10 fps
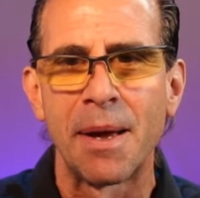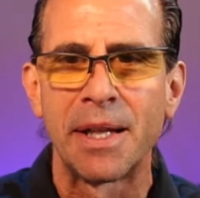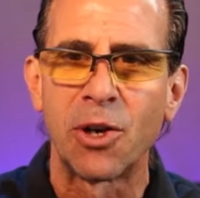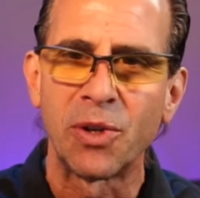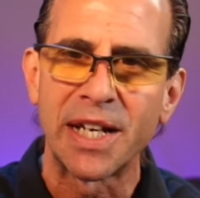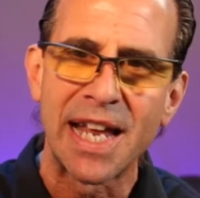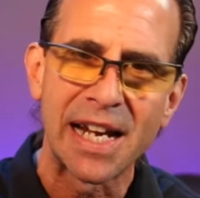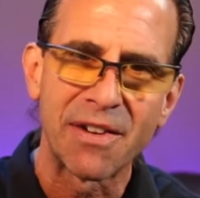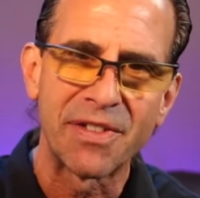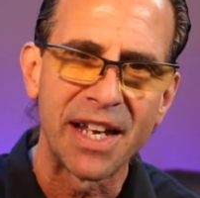The only
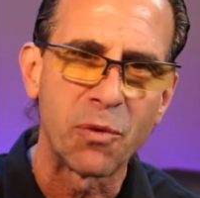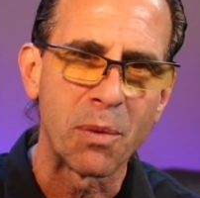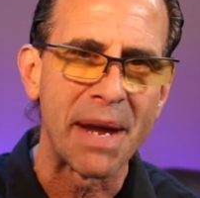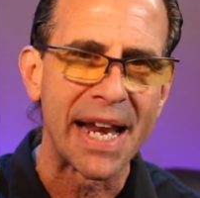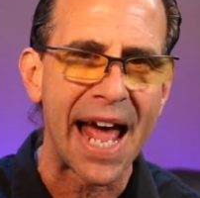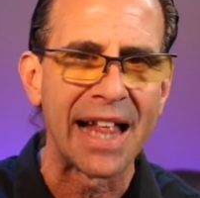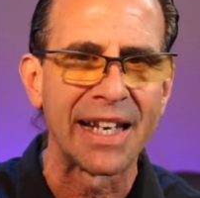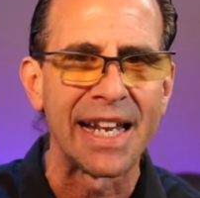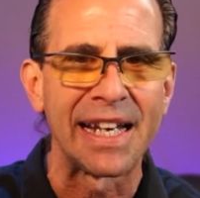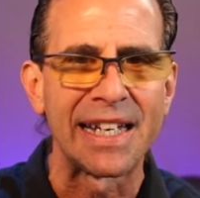negative thing with
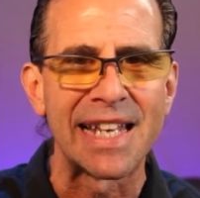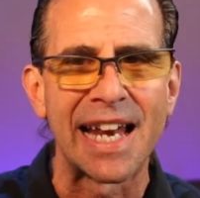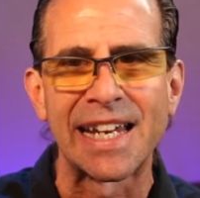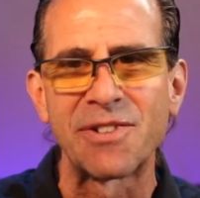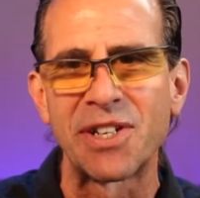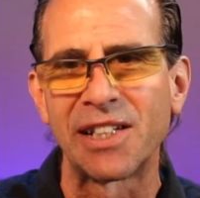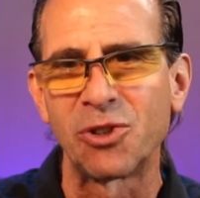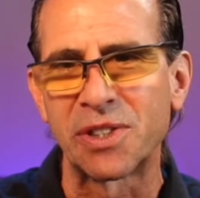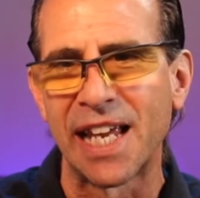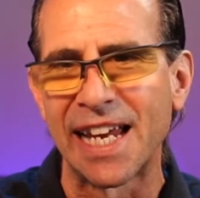beta-alanine is that it gives you that little
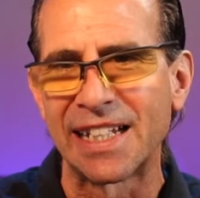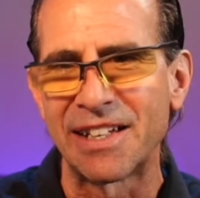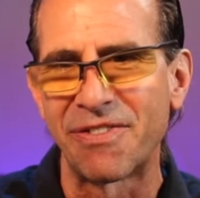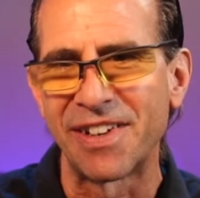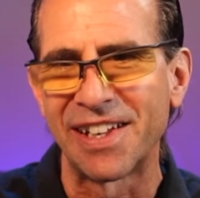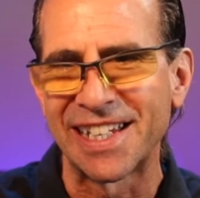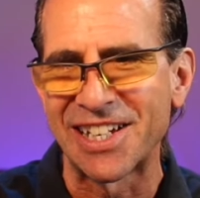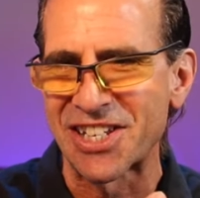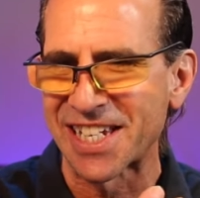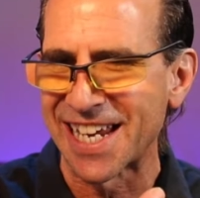tingly feeling in
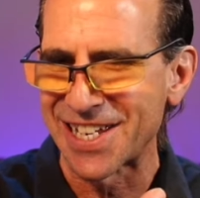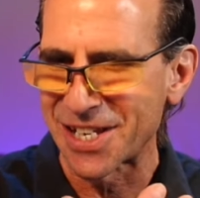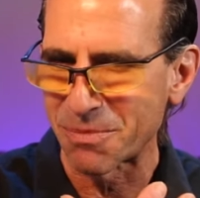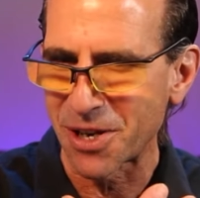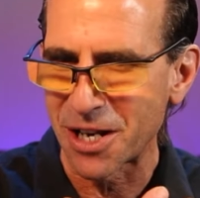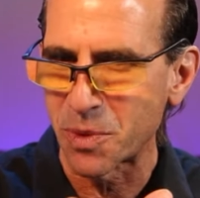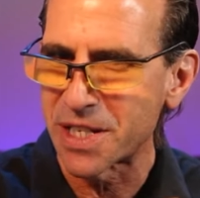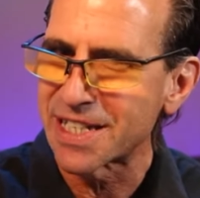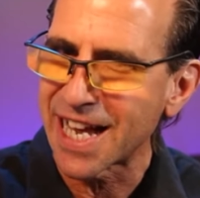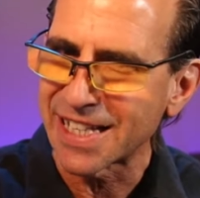your skin sometimes, which
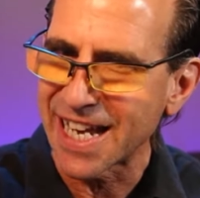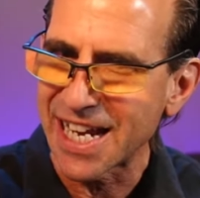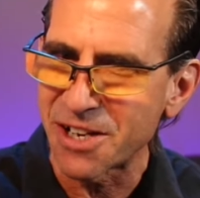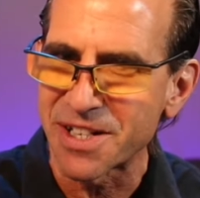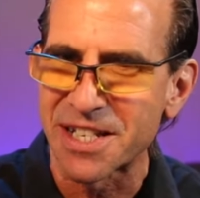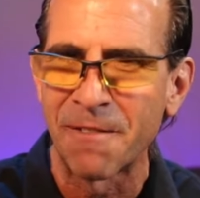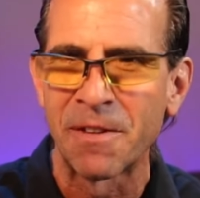is not dangerous.